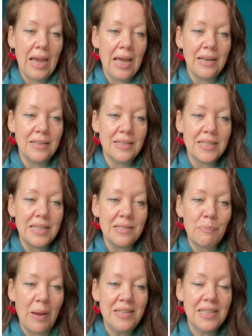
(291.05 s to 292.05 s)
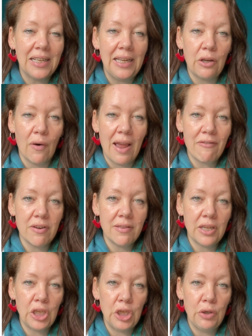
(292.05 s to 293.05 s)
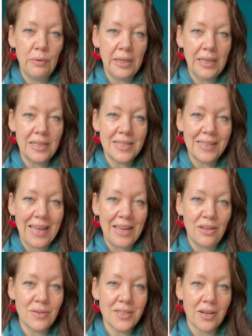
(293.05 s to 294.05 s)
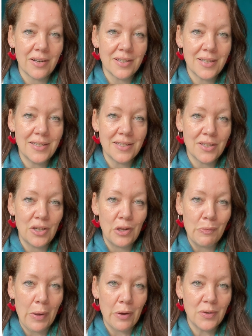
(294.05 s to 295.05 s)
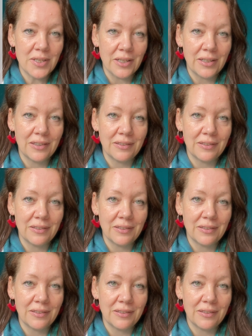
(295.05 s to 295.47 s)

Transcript: and it's basically got everything you need to get you started as a new boater.